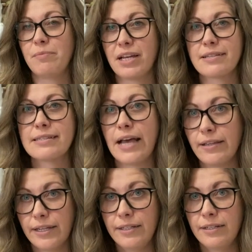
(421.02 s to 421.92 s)
make a
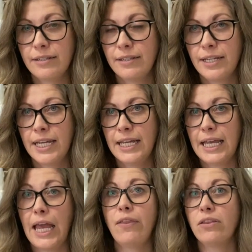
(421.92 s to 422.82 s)
salad,
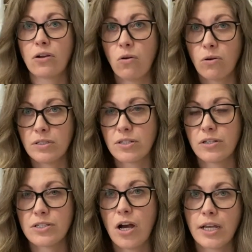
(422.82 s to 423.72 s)
and then the coral
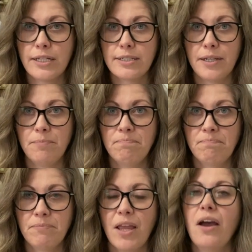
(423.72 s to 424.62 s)
starts talking to him.
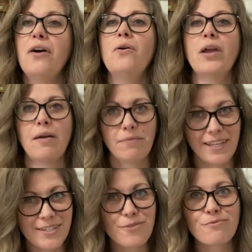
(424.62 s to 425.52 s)
Oh yeah,
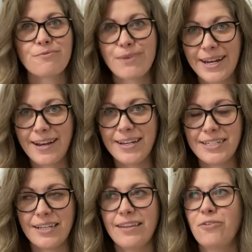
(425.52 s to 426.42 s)
that's a great
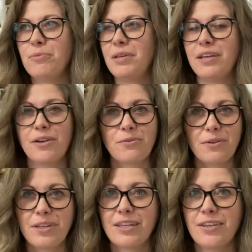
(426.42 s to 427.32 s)
idea. That would be a
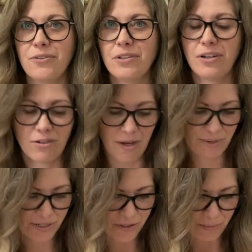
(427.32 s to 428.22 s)
really cute little
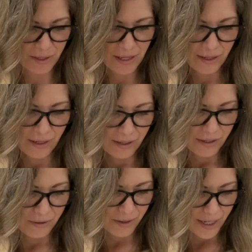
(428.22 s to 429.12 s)
comic strip.
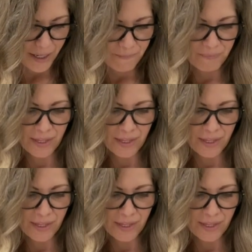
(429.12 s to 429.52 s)
Okay,